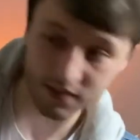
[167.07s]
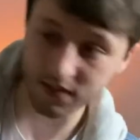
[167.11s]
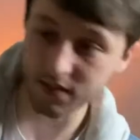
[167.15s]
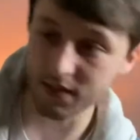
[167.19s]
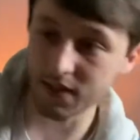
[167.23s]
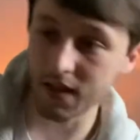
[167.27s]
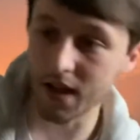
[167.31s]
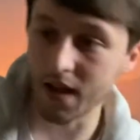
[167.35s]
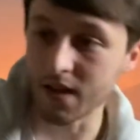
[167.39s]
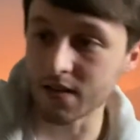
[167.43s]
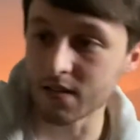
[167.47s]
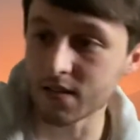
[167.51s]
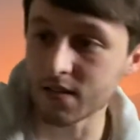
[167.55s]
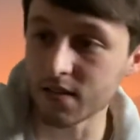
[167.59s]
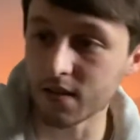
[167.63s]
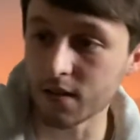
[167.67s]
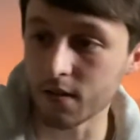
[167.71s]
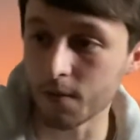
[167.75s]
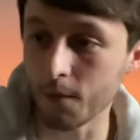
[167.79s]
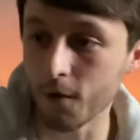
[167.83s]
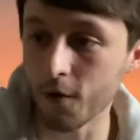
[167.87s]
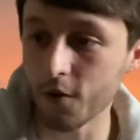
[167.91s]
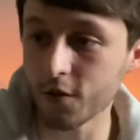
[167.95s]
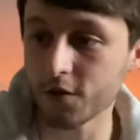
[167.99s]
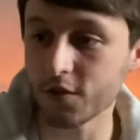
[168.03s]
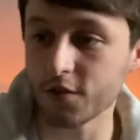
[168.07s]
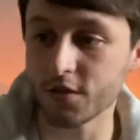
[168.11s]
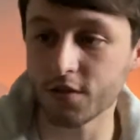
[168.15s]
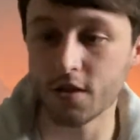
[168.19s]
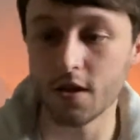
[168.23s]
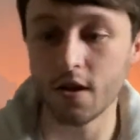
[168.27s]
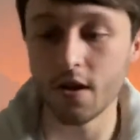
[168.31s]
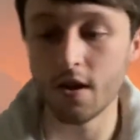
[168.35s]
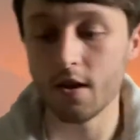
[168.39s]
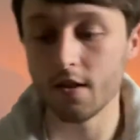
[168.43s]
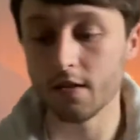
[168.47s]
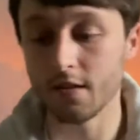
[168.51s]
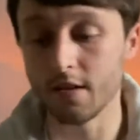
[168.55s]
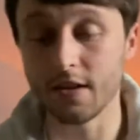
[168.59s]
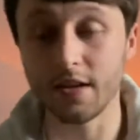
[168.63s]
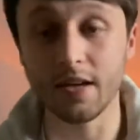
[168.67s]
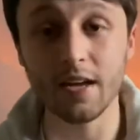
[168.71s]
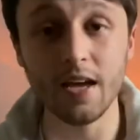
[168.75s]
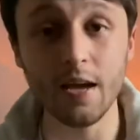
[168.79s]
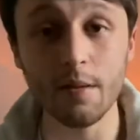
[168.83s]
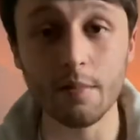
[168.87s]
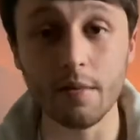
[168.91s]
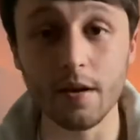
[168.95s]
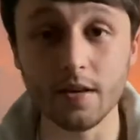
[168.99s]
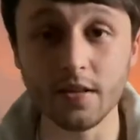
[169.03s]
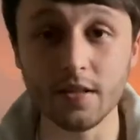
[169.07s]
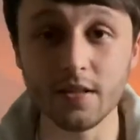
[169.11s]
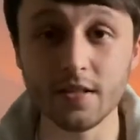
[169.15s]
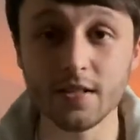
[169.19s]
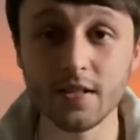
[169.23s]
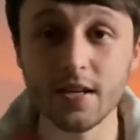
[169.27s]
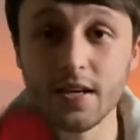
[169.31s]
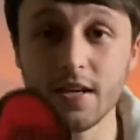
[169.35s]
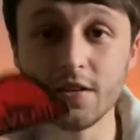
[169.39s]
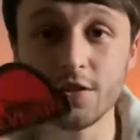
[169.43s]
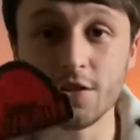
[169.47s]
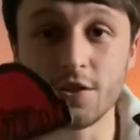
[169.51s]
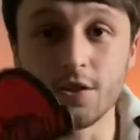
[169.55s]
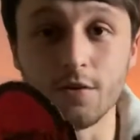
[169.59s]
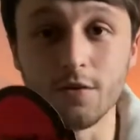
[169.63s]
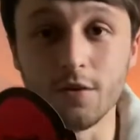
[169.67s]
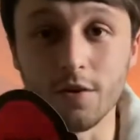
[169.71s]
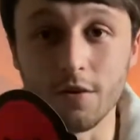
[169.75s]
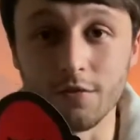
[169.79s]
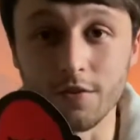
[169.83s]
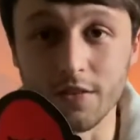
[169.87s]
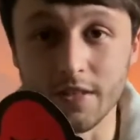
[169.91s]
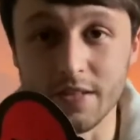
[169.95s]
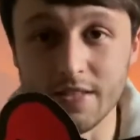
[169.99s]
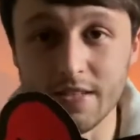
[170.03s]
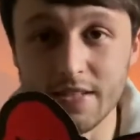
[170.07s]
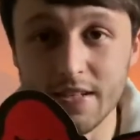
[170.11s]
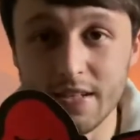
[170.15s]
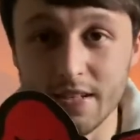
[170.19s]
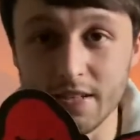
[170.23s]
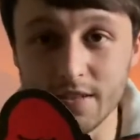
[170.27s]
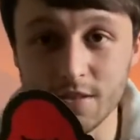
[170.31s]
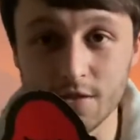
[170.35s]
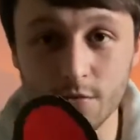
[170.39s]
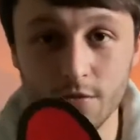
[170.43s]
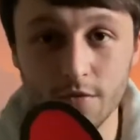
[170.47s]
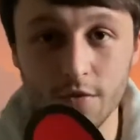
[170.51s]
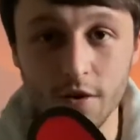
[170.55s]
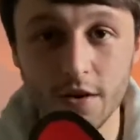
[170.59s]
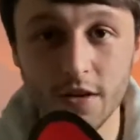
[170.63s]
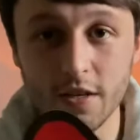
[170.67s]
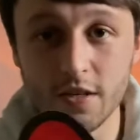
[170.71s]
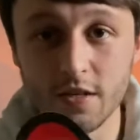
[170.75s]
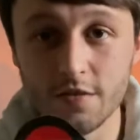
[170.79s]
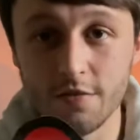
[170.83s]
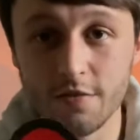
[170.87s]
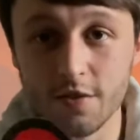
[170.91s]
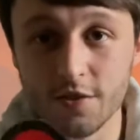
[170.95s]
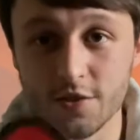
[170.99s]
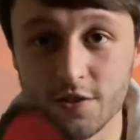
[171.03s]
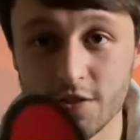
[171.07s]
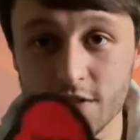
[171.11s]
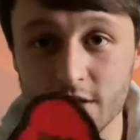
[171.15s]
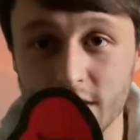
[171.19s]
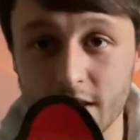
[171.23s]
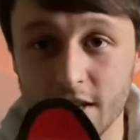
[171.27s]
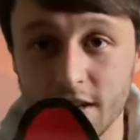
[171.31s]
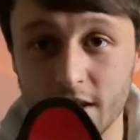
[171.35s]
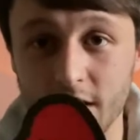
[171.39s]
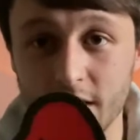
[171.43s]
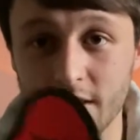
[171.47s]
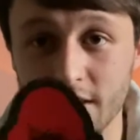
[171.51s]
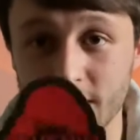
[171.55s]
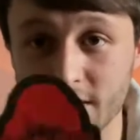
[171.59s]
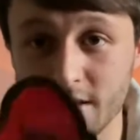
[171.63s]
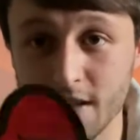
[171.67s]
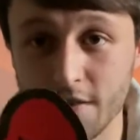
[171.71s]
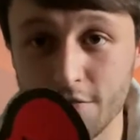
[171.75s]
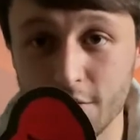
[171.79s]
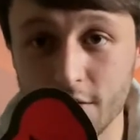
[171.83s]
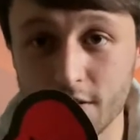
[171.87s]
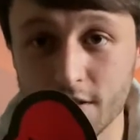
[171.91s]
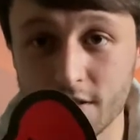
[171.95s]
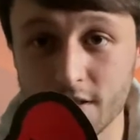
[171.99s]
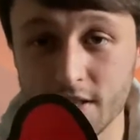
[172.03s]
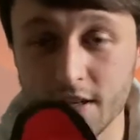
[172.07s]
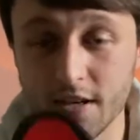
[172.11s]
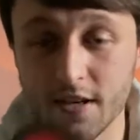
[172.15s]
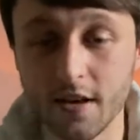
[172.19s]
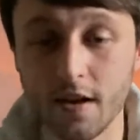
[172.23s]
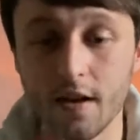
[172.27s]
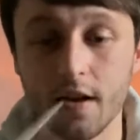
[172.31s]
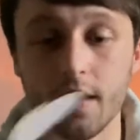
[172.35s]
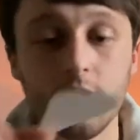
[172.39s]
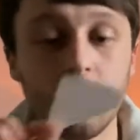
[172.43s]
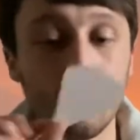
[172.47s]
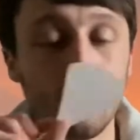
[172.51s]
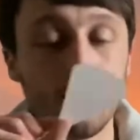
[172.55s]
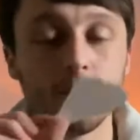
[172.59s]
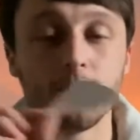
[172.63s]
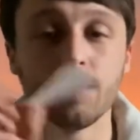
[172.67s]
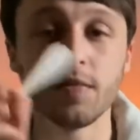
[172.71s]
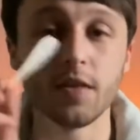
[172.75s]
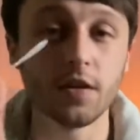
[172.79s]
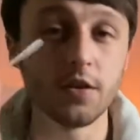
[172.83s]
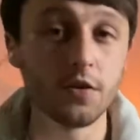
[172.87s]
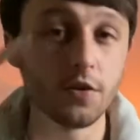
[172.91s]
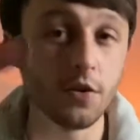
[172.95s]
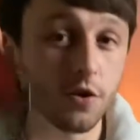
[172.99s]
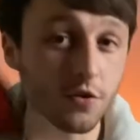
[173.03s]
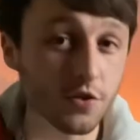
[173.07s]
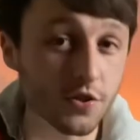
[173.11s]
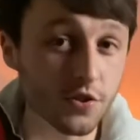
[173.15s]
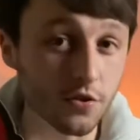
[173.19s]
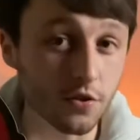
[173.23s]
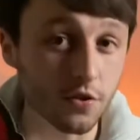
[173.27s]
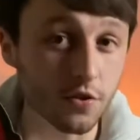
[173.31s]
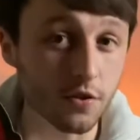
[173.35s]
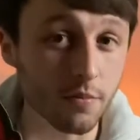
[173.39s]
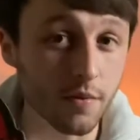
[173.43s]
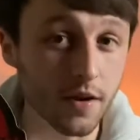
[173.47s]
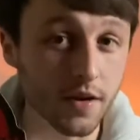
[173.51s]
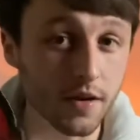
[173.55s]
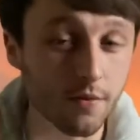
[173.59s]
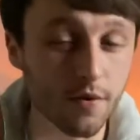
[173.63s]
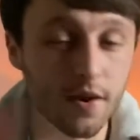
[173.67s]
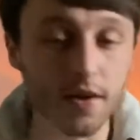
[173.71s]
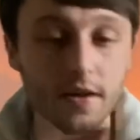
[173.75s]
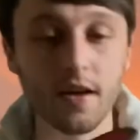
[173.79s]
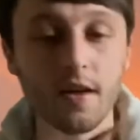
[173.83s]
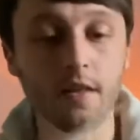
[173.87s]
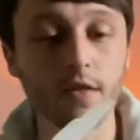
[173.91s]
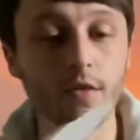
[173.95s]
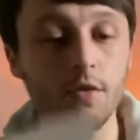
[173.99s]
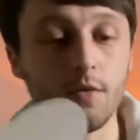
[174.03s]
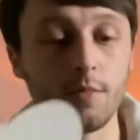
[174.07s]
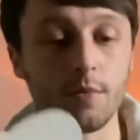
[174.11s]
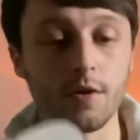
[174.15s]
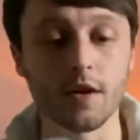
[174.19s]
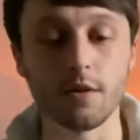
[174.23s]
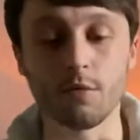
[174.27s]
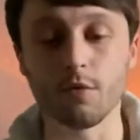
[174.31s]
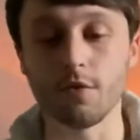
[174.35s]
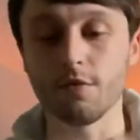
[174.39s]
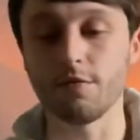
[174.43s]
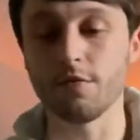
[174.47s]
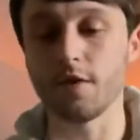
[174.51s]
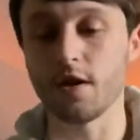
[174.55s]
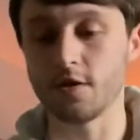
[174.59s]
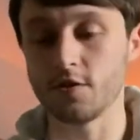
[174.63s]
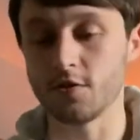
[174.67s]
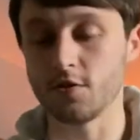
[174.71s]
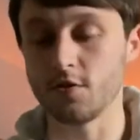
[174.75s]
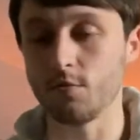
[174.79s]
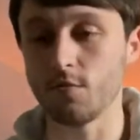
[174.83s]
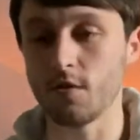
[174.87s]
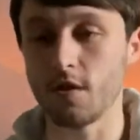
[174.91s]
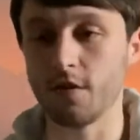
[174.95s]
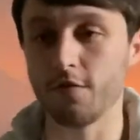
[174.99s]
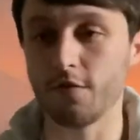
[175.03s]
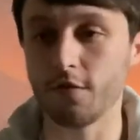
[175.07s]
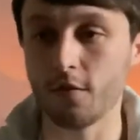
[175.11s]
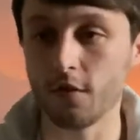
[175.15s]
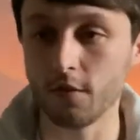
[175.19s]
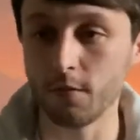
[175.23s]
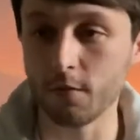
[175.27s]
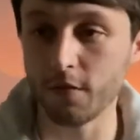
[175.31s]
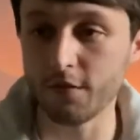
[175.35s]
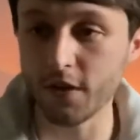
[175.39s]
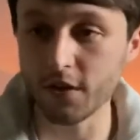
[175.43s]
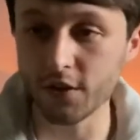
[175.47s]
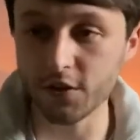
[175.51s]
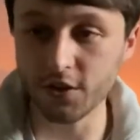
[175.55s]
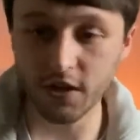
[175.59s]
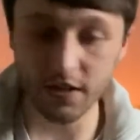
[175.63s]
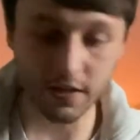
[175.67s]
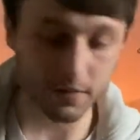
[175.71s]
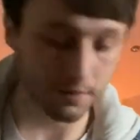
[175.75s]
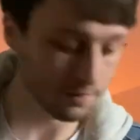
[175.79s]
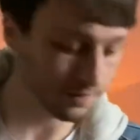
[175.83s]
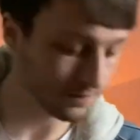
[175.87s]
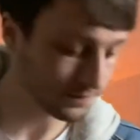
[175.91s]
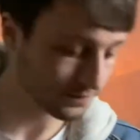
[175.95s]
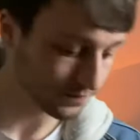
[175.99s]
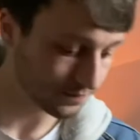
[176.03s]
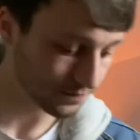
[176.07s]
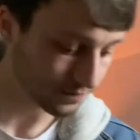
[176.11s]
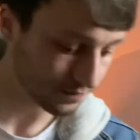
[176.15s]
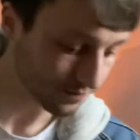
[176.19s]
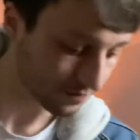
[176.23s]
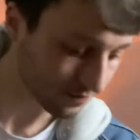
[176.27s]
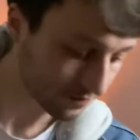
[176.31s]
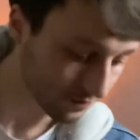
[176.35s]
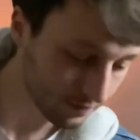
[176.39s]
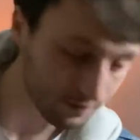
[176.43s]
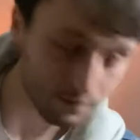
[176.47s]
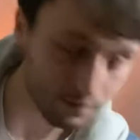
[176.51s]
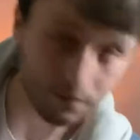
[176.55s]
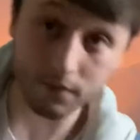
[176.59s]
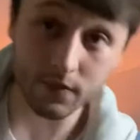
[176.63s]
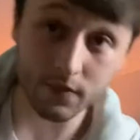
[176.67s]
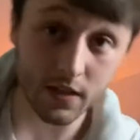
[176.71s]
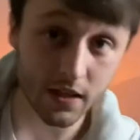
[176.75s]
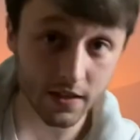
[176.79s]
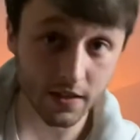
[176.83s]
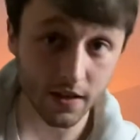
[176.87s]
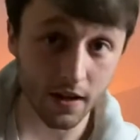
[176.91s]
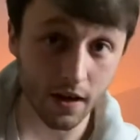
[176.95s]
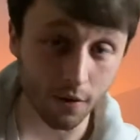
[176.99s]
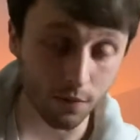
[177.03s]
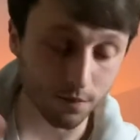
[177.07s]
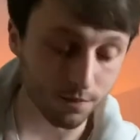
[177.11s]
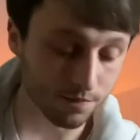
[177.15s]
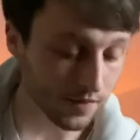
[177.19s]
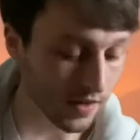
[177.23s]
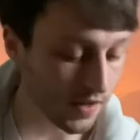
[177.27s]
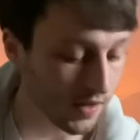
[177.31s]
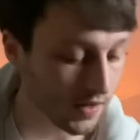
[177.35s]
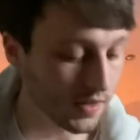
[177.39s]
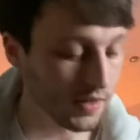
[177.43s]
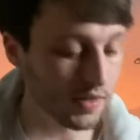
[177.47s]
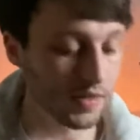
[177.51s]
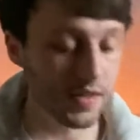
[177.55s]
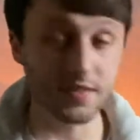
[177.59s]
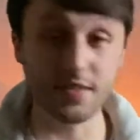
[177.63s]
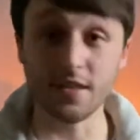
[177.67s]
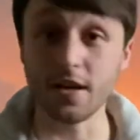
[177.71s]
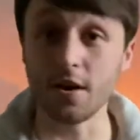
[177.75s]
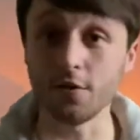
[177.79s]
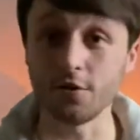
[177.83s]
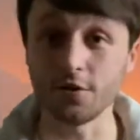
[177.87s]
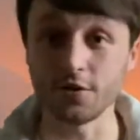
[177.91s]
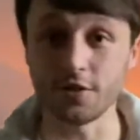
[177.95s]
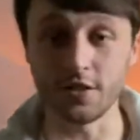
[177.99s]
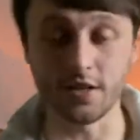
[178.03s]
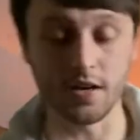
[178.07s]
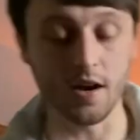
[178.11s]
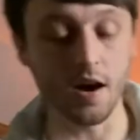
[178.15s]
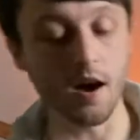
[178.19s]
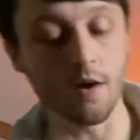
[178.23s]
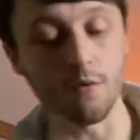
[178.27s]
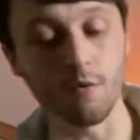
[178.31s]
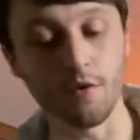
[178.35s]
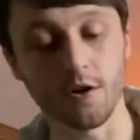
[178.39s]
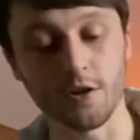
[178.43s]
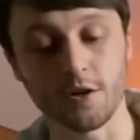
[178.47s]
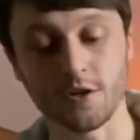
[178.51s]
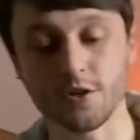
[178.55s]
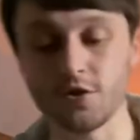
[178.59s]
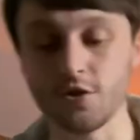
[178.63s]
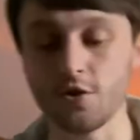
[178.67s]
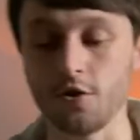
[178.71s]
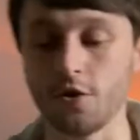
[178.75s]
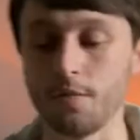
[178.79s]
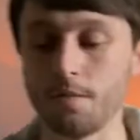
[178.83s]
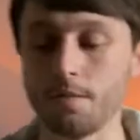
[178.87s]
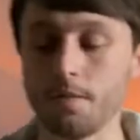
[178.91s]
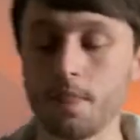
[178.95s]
that the box that it came in contained two lovely stickers. We've got an Intervision sticker and a Severin sticker. Not stuck them anywhere yet though, but I will find somewhere for them eventually. Now, let's get on to the artwork. So,